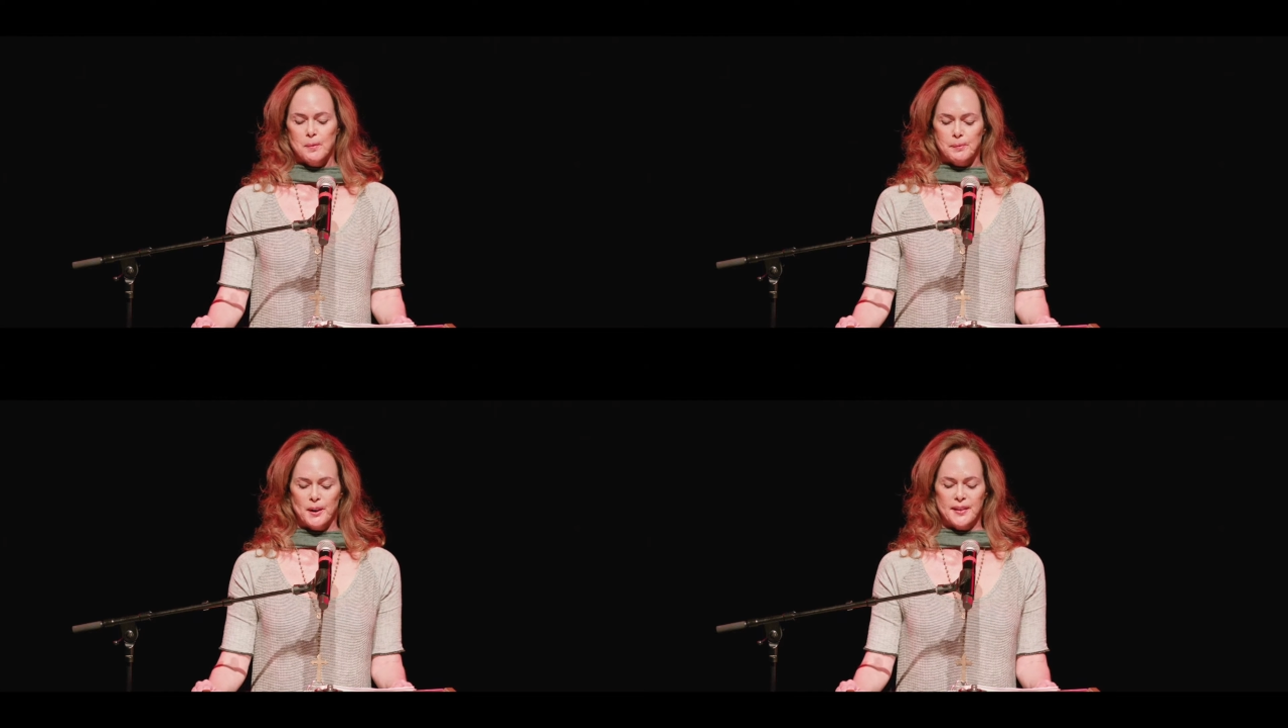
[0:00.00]

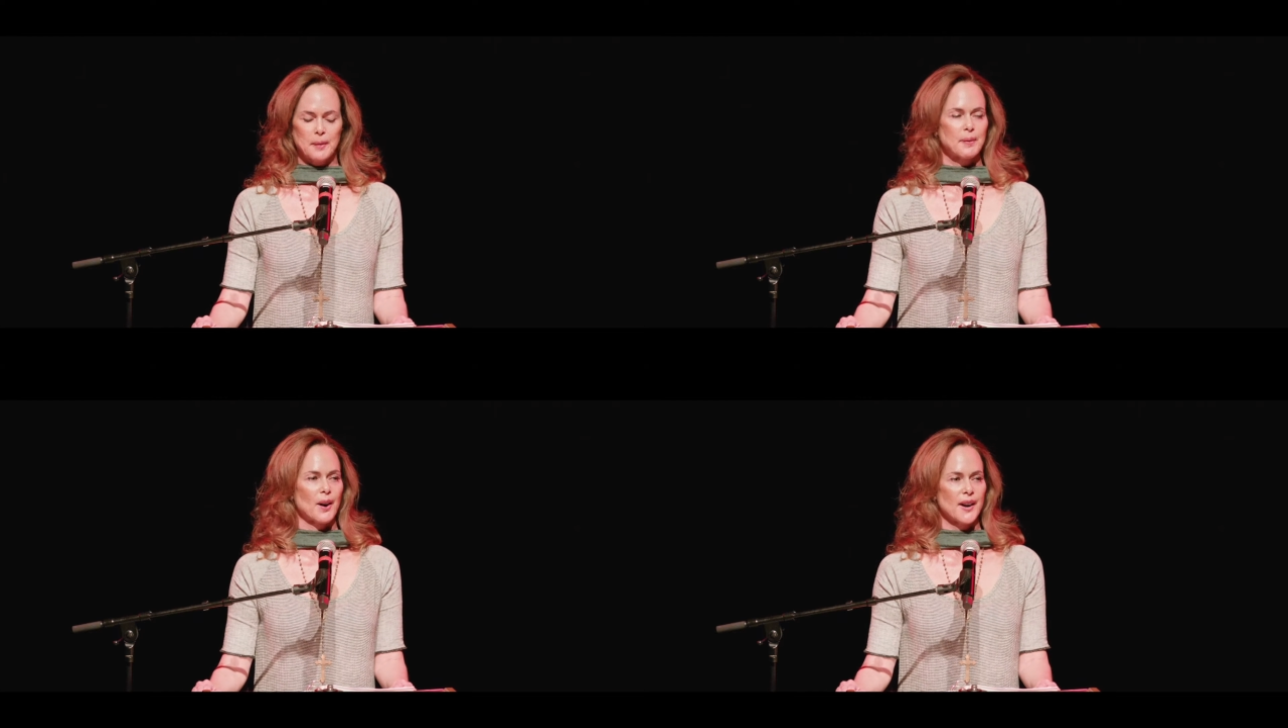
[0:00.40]
birthday
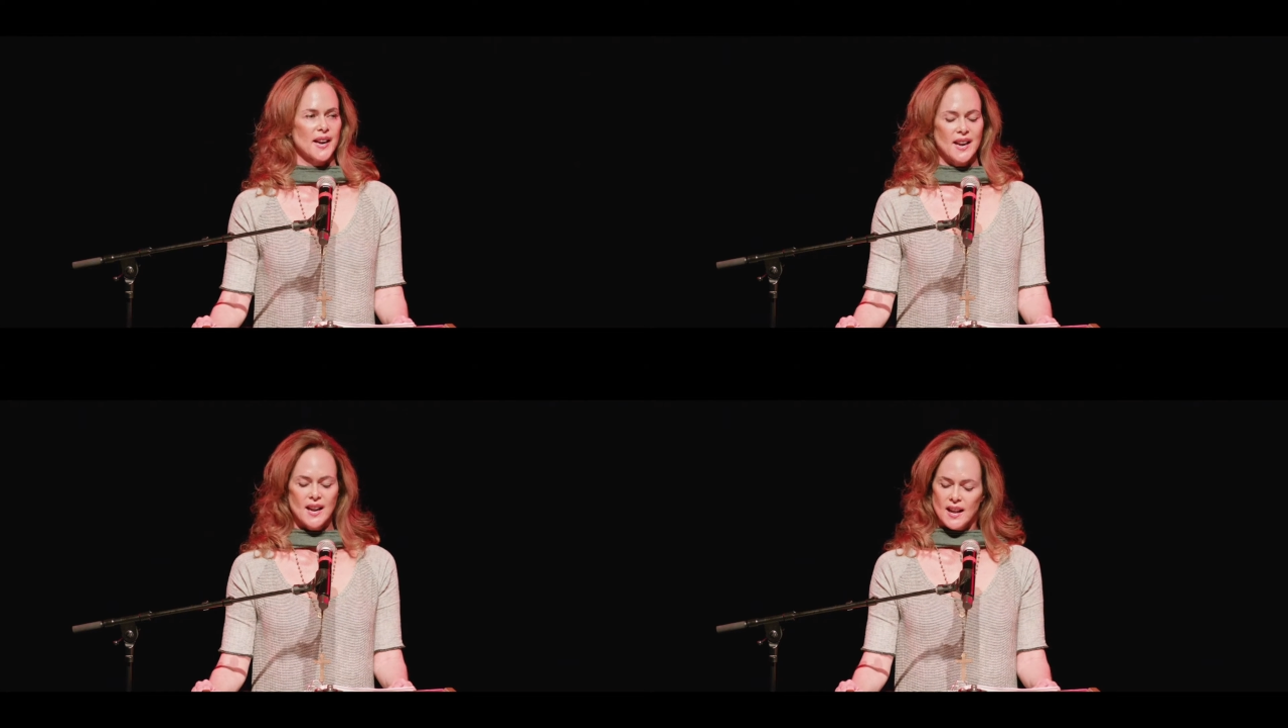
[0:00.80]

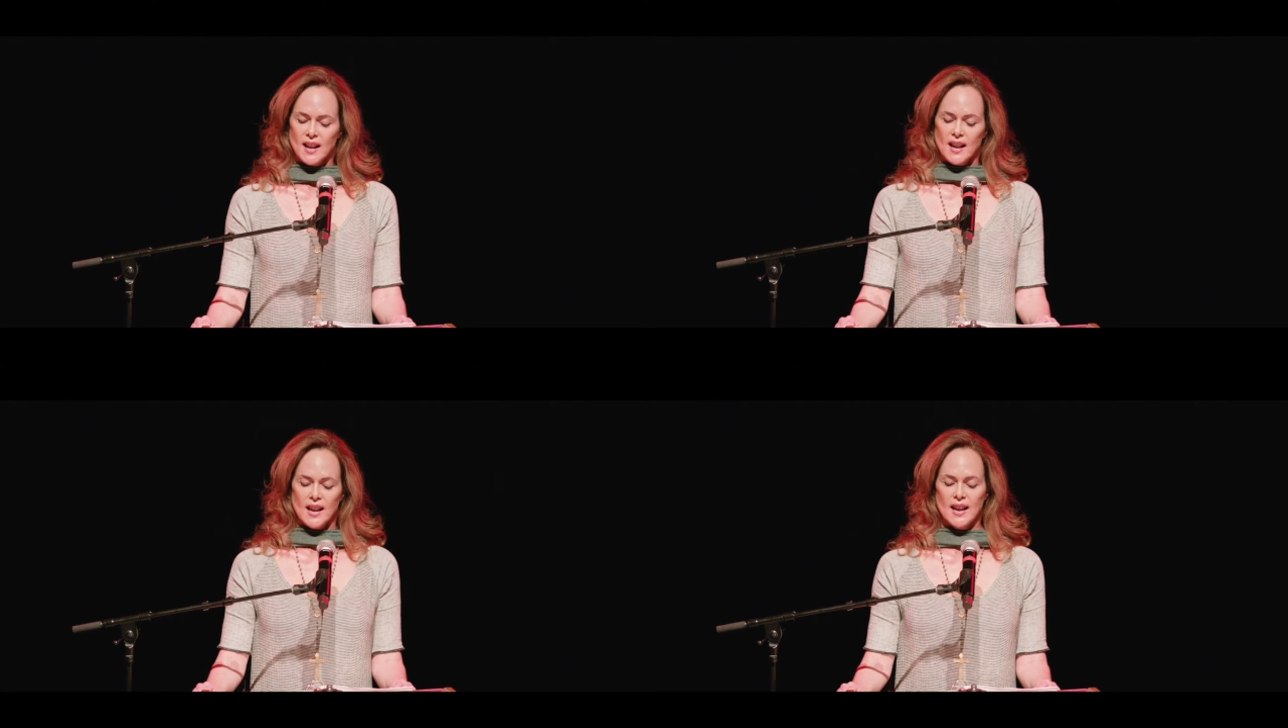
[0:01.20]
party
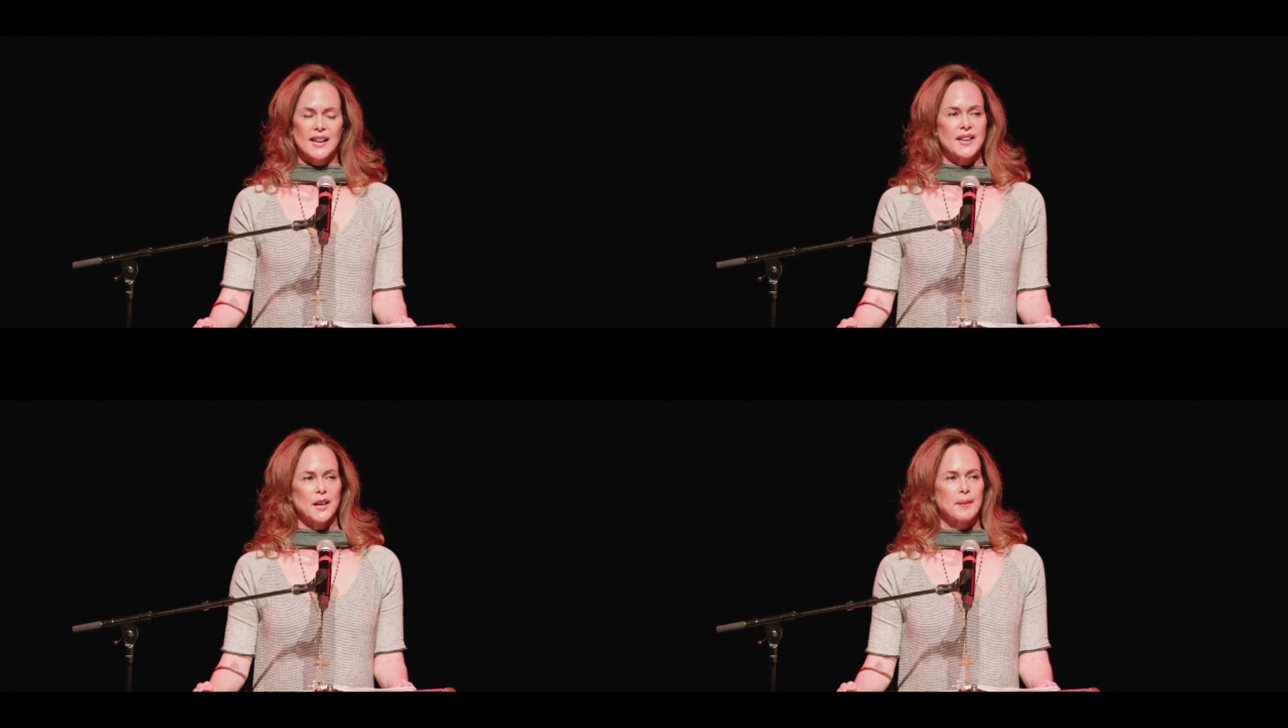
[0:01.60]
in a
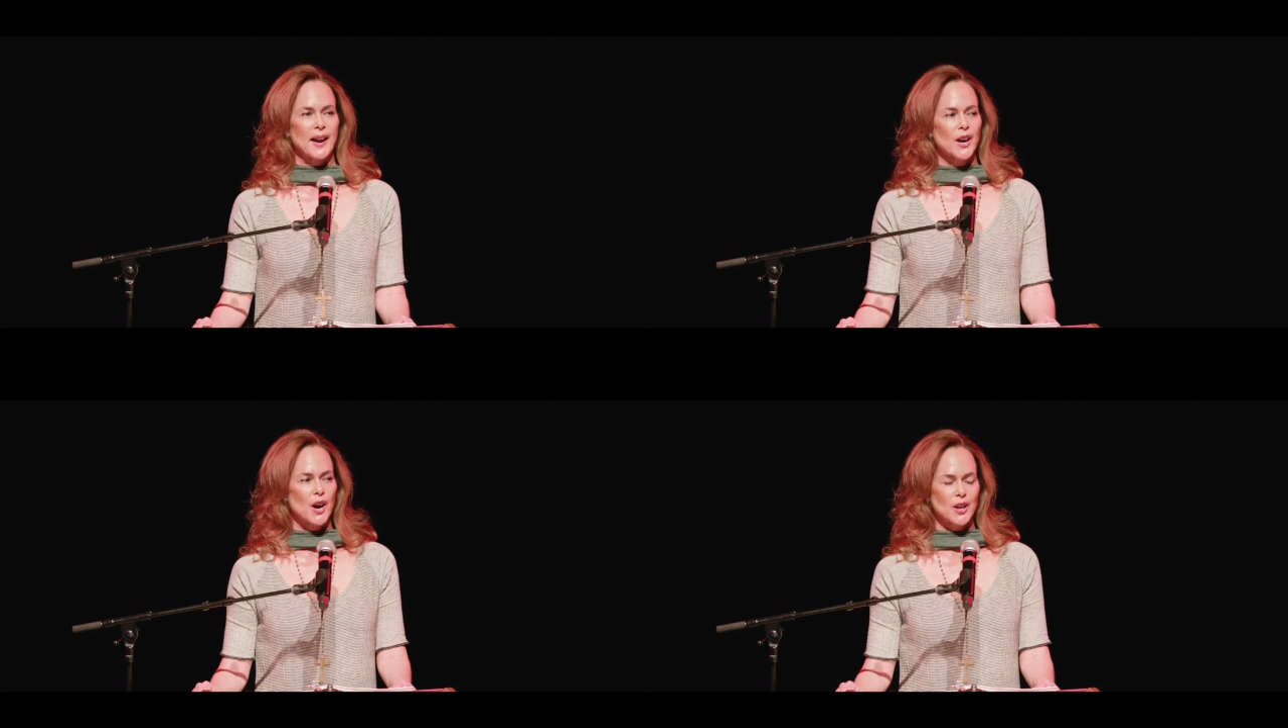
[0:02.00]
nearby
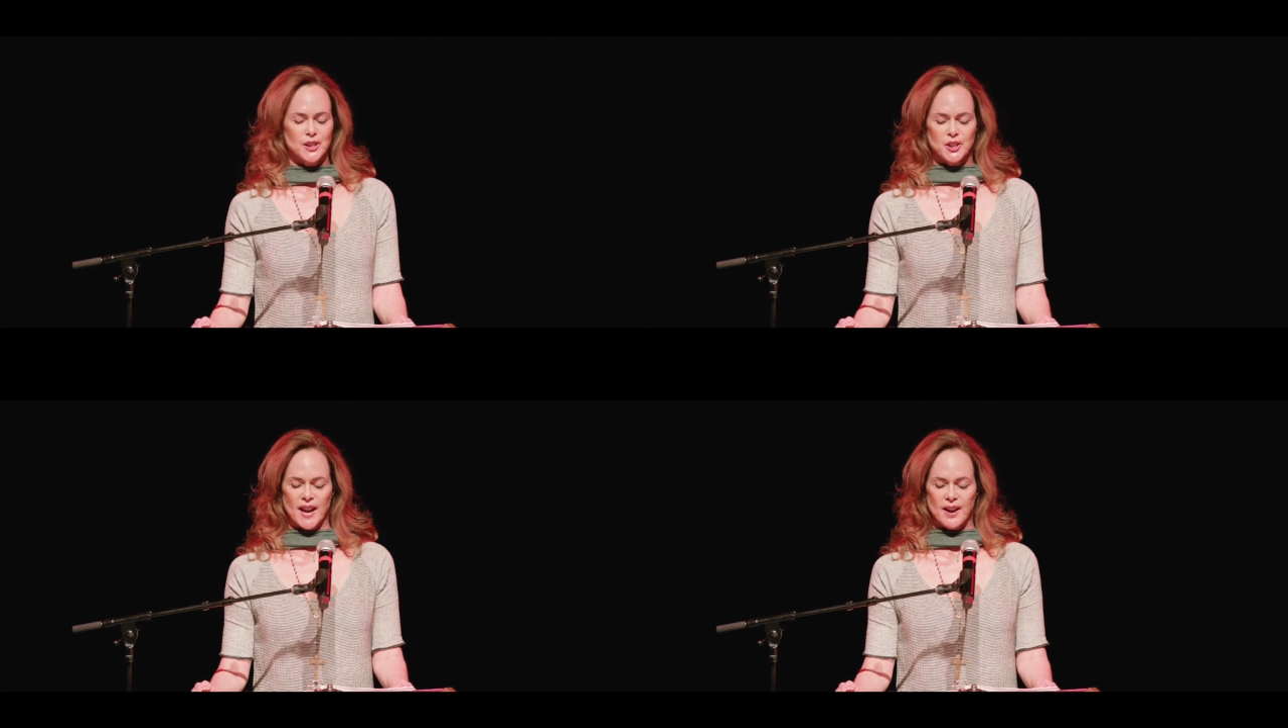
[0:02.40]

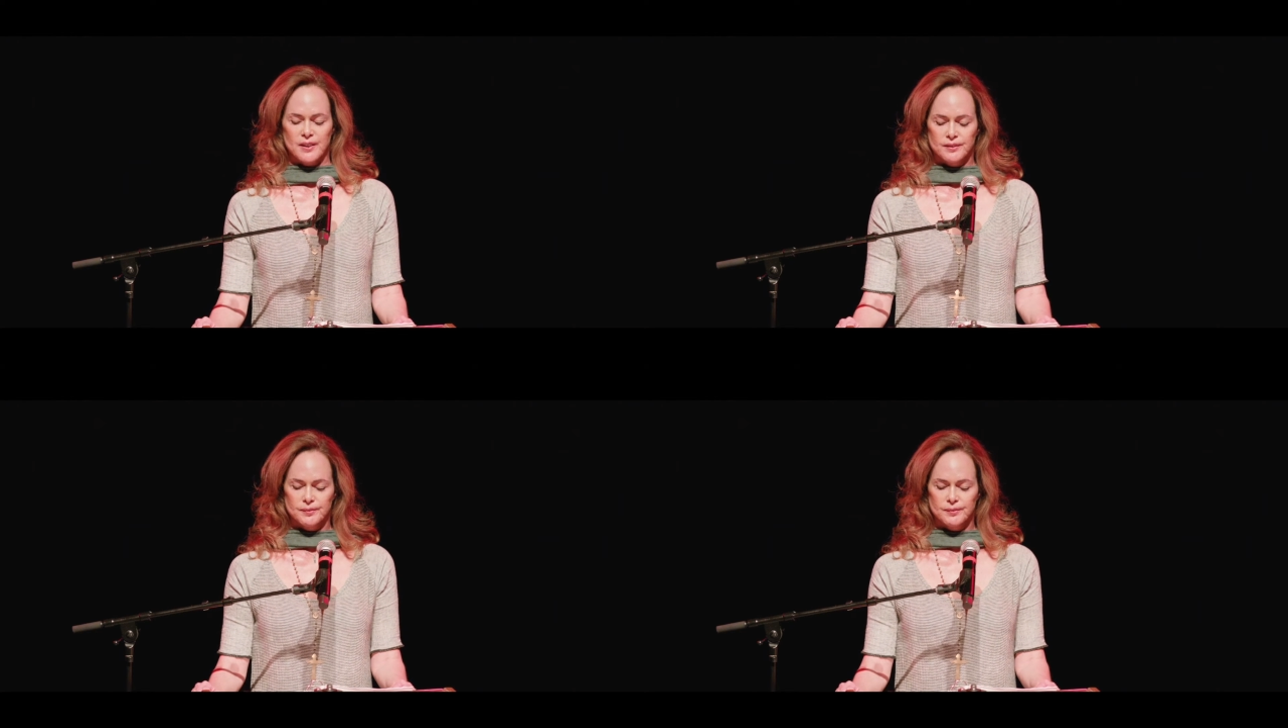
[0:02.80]
college town.